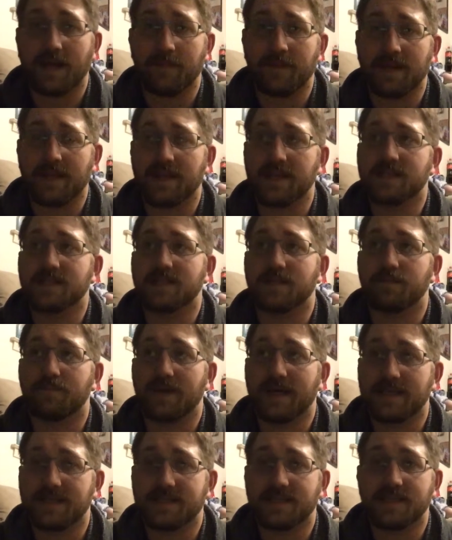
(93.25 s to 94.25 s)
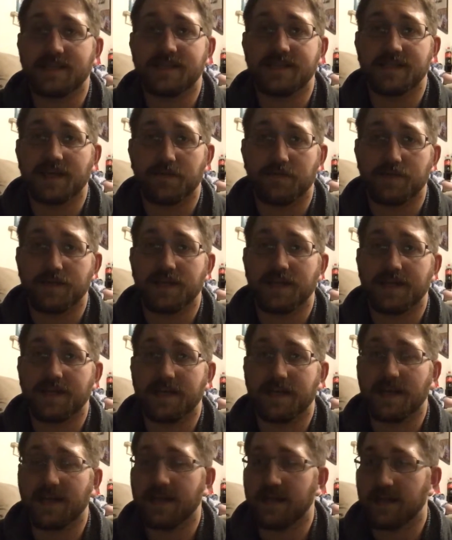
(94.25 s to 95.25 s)
I mean, this is the best he's ever done
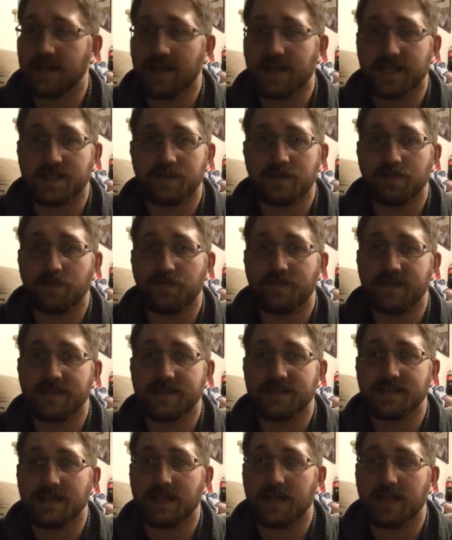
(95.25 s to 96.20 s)
in any of the X Men movies.